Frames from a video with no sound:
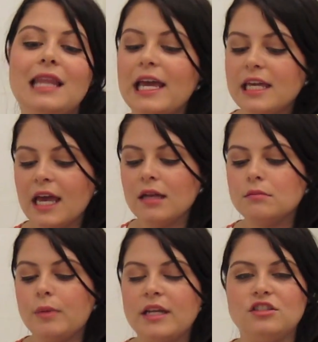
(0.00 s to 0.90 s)
like
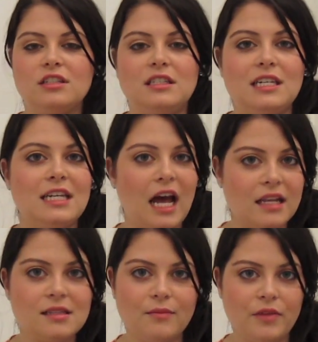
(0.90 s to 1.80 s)
it, but just
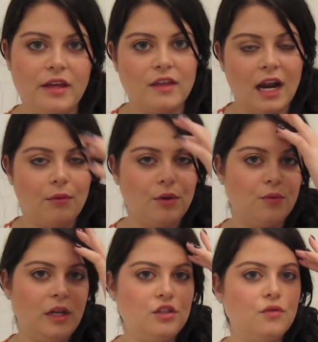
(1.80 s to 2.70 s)
not something that I
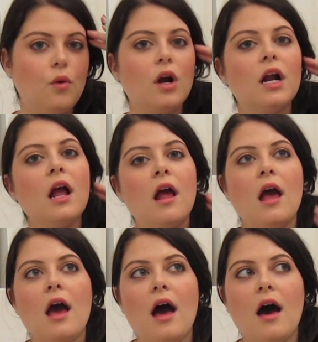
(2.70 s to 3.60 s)
would reach for
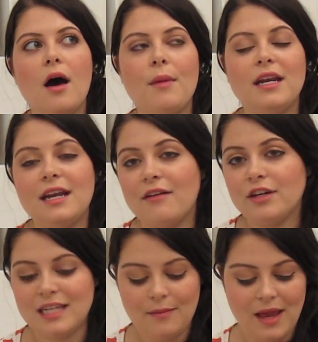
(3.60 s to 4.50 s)
on an
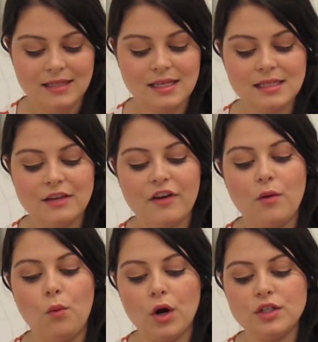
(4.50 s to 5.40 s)
everyday basis. If
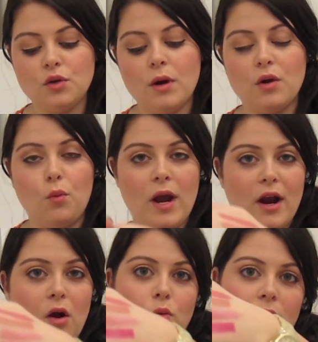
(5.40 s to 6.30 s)
I were to want to
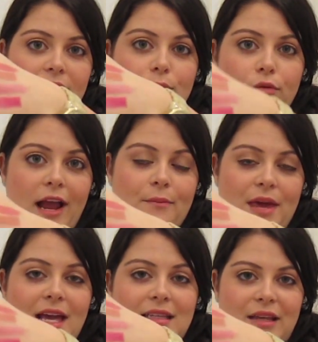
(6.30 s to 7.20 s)
wear a really bright
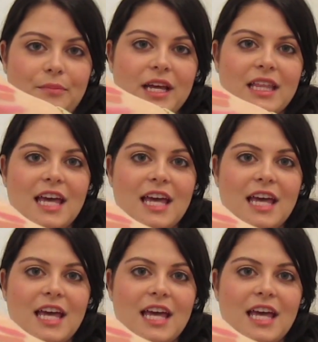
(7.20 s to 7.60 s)
pink lip like